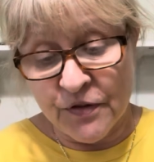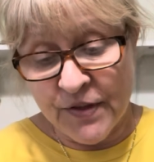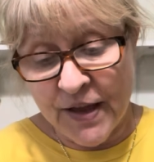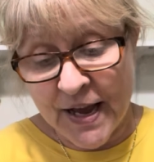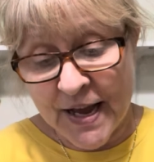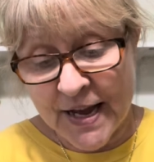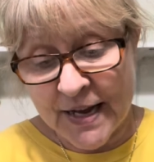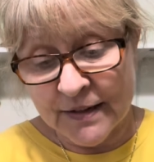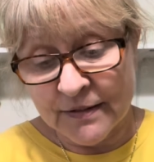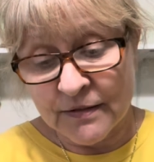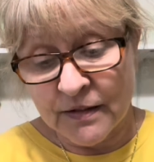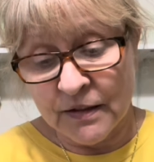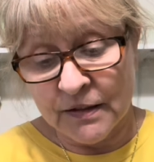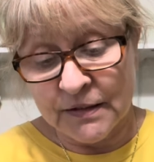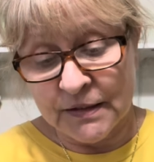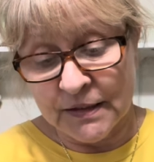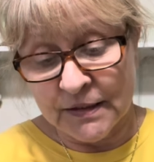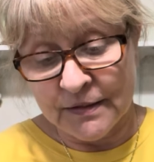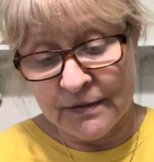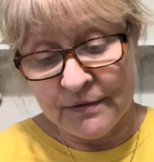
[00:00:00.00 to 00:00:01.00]
that
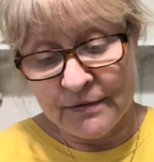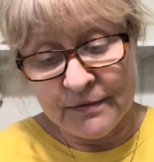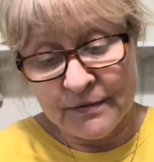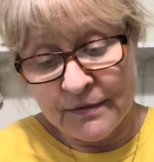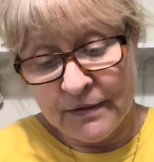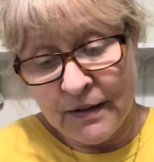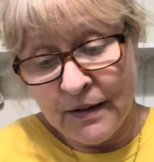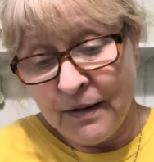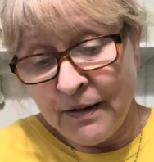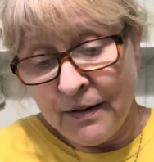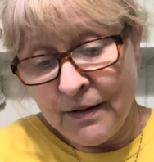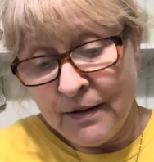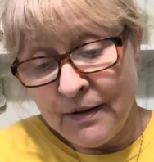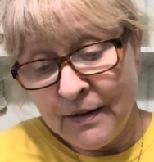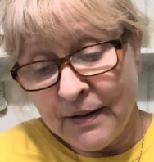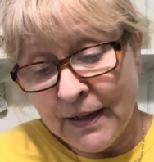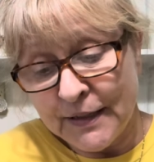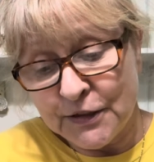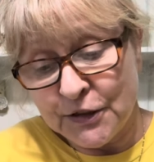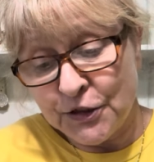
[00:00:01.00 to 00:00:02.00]
because it
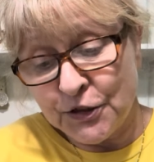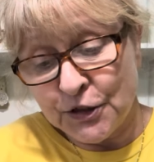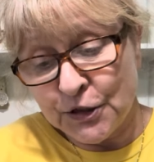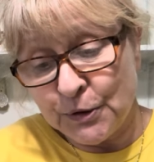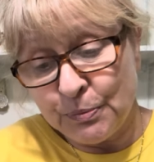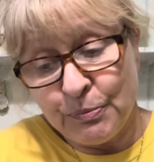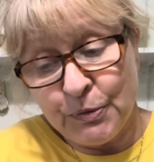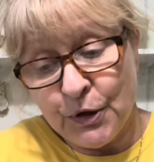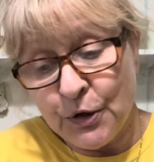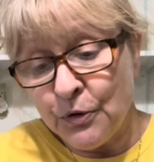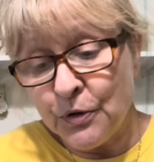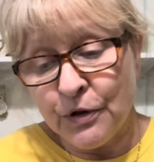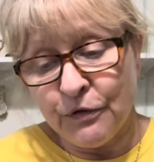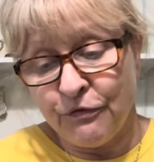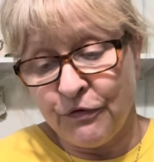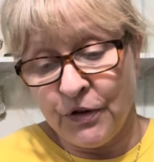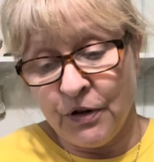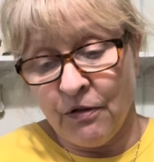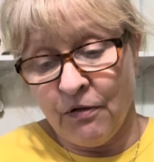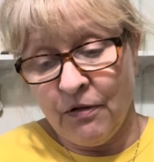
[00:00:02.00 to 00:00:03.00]
it's just
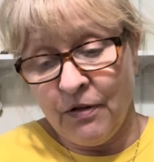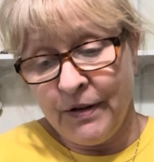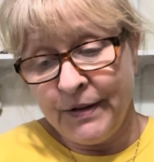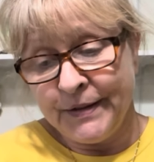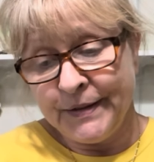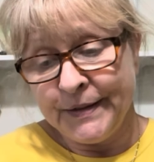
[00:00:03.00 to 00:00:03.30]
beautiful.